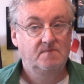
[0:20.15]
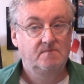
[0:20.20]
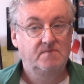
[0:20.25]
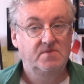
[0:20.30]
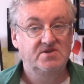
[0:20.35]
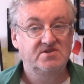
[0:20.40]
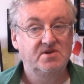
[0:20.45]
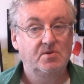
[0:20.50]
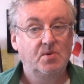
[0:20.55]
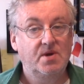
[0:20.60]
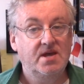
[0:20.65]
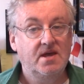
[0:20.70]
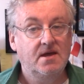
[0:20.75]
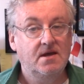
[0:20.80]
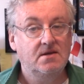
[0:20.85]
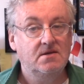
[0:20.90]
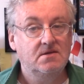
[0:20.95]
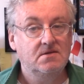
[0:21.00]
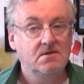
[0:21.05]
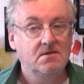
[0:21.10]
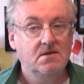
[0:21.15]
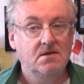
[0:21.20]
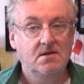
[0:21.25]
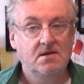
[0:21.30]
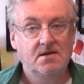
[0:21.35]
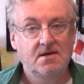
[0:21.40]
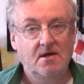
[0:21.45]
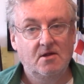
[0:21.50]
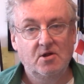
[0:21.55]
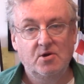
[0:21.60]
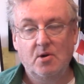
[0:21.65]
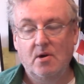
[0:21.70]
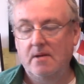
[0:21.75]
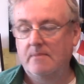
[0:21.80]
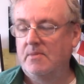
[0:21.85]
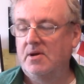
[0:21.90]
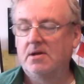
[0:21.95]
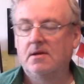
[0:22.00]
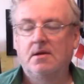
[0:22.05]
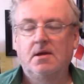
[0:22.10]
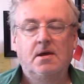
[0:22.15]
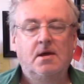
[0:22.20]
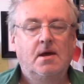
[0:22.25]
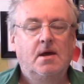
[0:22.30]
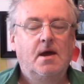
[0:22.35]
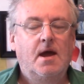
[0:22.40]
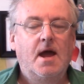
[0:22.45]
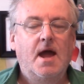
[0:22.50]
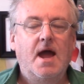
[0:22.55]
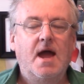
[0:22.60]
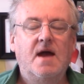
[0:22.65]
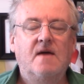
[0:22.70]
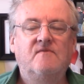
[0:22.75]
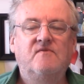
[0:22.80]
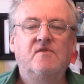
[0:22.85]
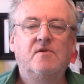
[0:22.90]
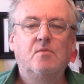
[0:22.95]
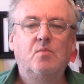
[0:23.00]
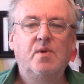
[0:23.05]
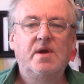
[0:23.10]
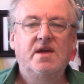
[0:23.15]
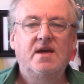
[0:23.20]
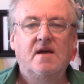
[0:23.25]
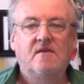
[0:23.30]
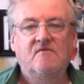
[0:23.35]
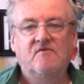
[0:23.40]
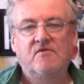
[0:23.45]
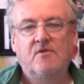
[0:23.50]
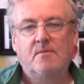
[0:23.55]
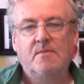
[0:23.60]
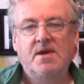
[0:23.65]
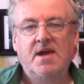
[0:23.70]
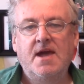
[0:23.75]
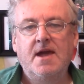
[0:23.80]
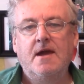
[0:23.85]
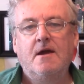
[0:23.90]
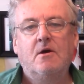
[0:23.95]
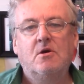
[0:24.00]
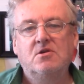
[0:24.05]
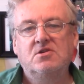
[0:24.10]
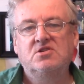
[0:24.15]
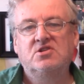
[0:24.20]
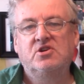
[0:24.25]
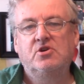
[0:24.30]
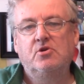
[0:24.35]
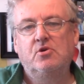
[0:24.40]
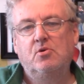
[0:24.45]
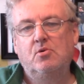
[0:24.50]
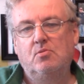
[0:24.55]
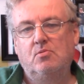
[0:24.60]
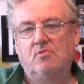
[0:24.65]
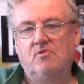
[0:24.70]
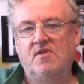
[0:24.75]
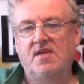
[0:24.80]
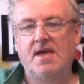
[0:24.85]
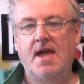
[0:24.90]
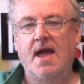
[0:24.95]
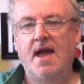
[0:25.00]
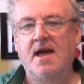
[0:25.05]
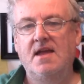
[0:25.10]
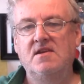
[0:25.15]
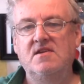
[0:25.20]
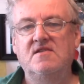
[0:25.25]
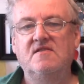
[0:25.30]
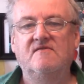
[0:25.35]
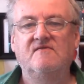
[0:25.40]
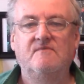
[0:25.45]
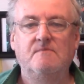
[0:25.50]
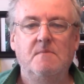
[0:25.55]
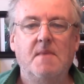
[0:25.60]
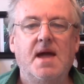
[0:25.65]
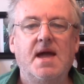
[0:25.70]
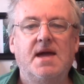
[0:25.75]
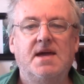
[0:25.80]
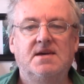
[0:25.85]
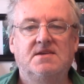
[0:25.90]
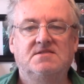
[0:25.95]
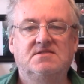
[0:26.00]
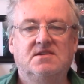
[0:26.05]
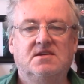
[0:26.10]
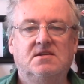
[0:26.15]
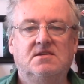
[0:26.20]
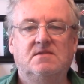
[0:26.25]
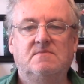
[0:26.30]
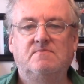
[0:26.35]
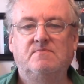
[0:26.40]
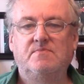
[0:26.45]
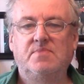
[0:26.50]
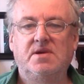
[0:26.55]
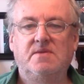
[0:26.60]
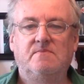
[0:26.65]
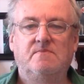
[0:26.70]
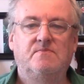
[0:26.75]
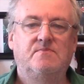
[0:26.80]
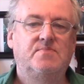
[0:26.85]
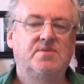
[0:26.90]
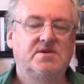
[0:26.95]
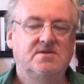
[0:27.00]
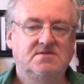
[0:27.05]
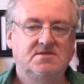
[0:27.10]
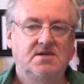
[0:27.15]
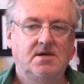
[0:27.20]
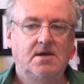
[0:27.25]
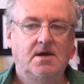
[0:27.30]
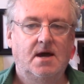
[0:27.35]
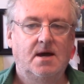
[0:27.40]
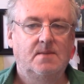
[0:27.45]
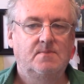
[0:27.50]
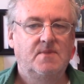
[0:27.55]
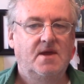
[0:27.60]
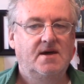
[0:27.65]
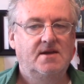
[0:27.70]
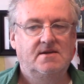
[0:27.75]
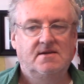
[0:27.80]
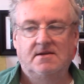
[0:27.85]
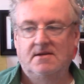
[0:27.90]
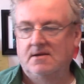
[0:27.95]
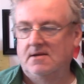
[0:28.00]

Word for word: busy weekend in Illinois, but every weekend from here to the end of May is going to be busy. I'm not...